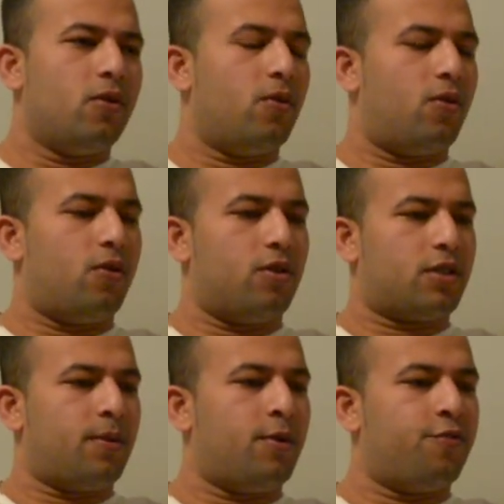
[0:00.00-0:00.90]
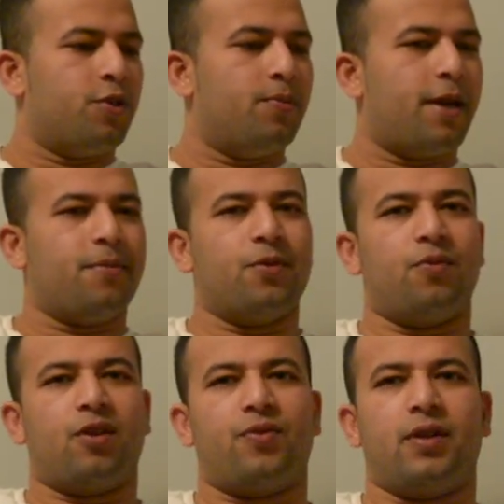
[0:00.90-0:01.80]
Or some of you may be
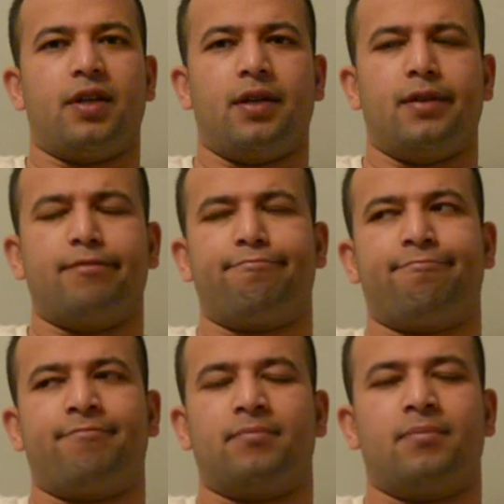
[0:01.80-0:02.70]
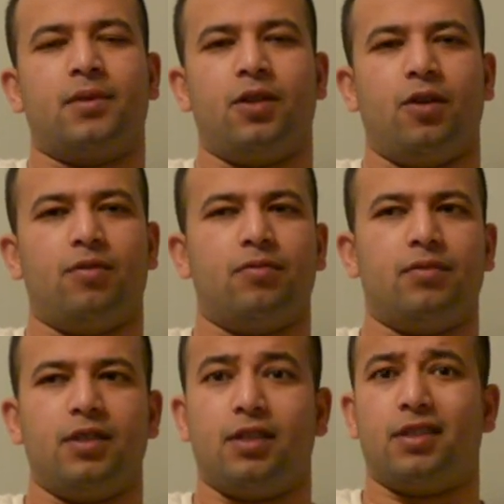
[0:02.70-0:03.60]
wondering,
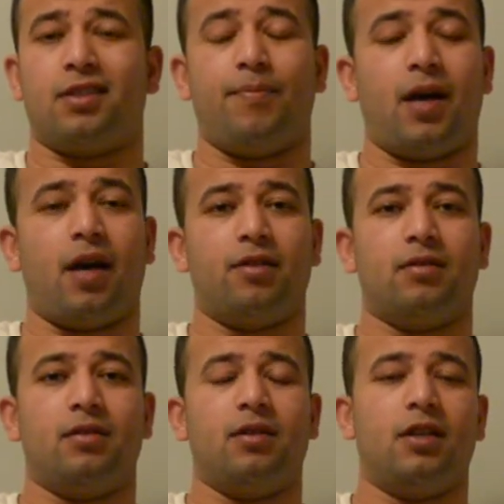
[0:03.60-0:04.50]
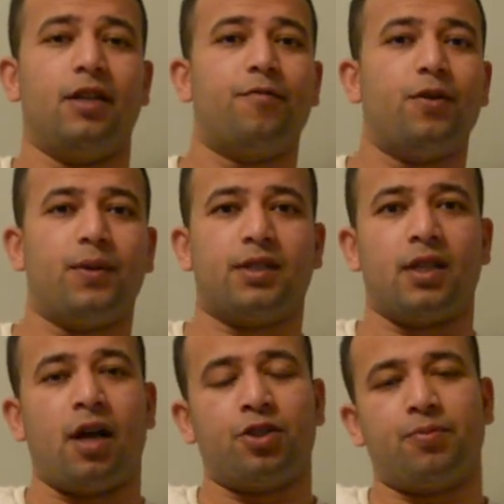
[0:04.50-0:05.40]
is this about influence
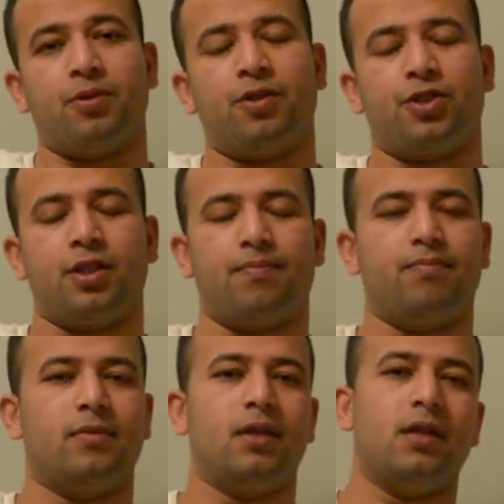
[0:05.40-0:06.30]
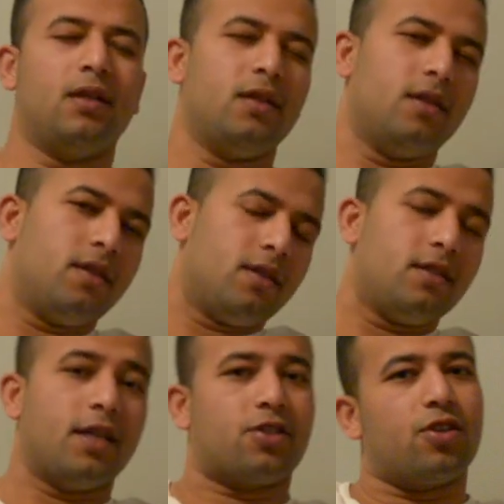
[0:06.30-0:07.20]
and entrepreneurship?
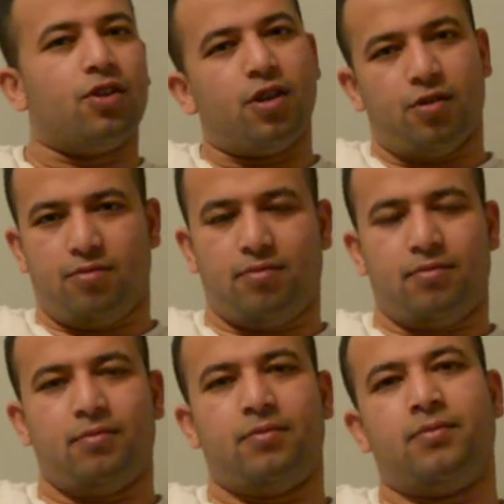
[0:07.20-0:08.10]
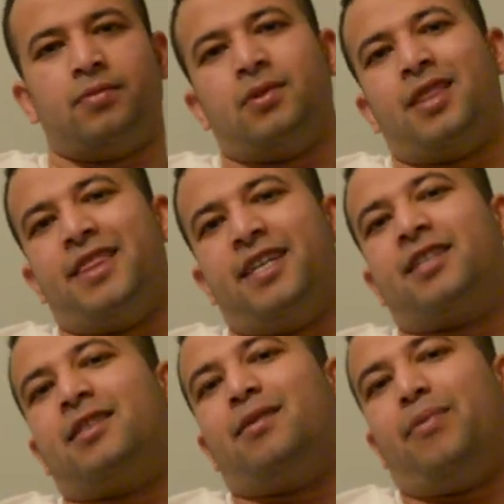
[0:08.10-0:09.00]
Yes or no?
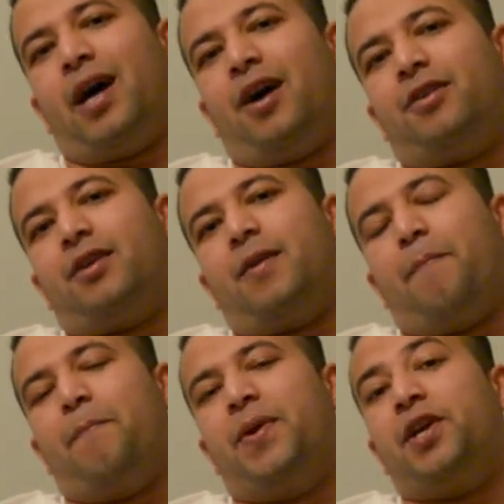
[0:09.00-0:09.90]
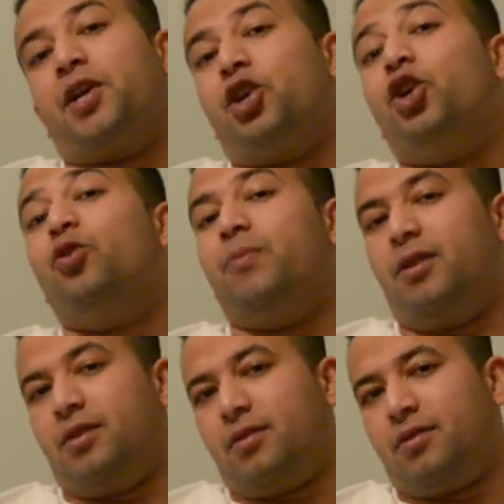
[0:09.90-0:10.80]
This is about being a
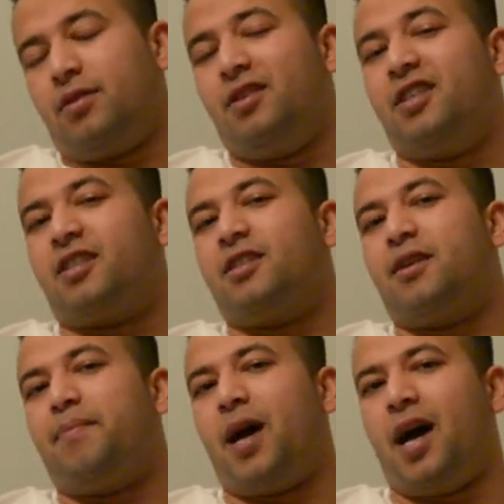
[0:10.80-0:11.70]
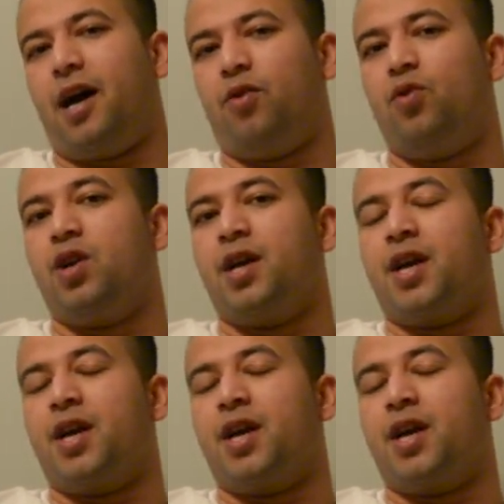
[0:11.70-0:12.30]
human. This is about